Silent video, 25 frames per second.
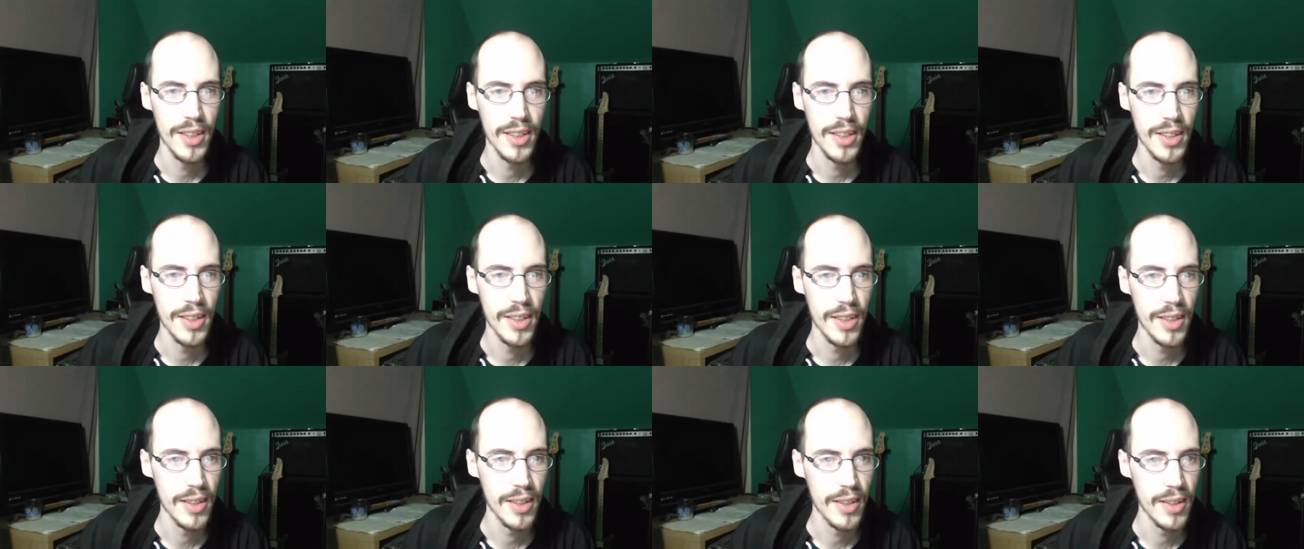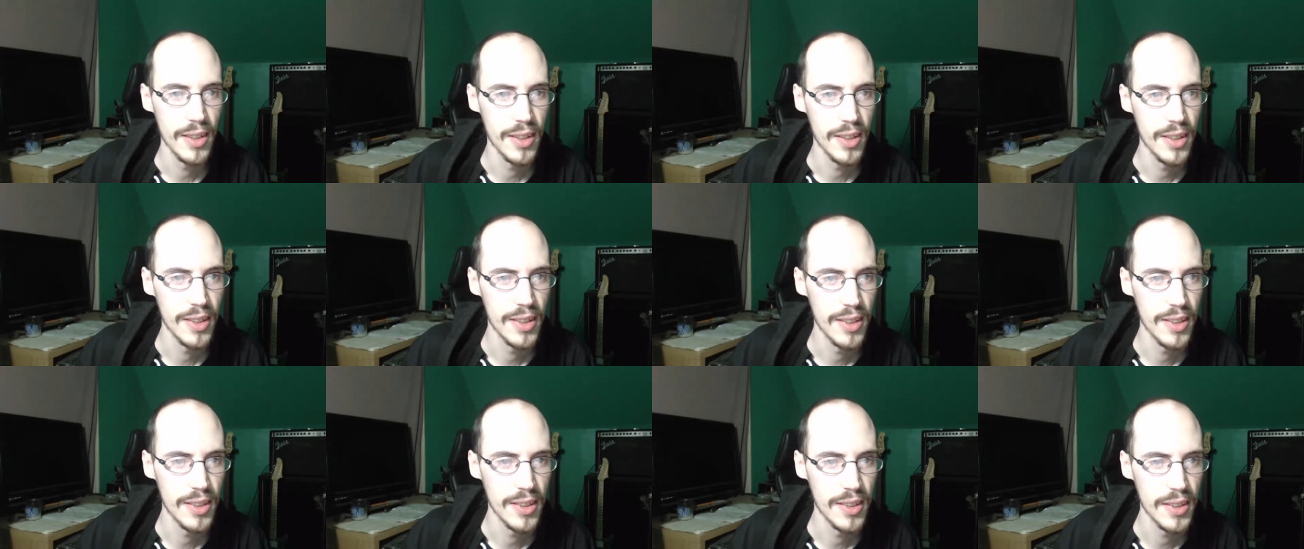
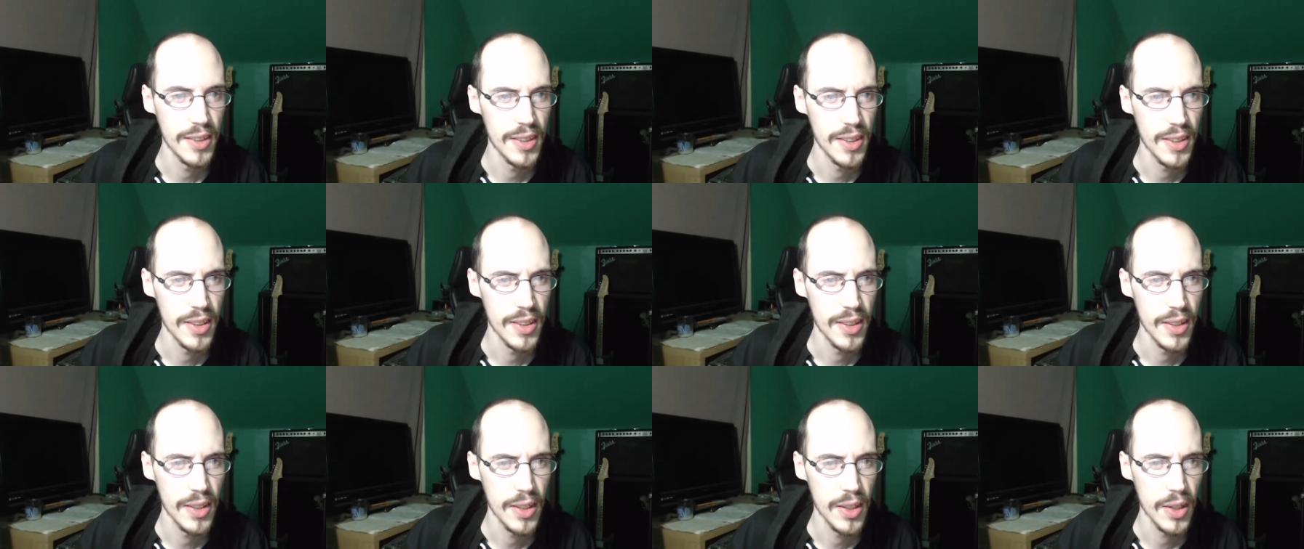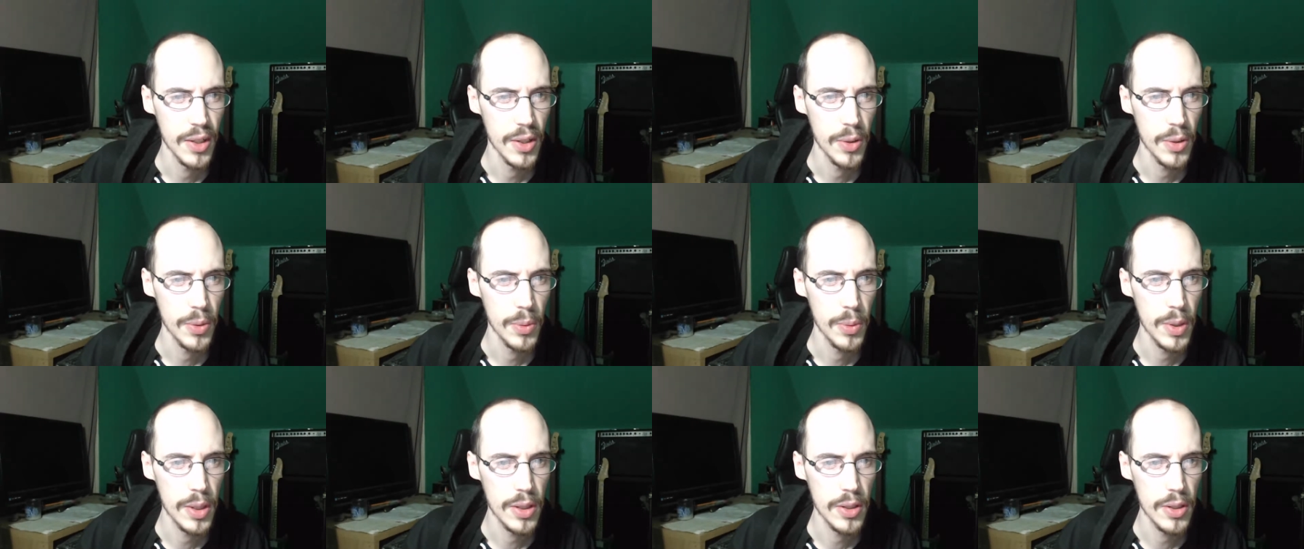Queen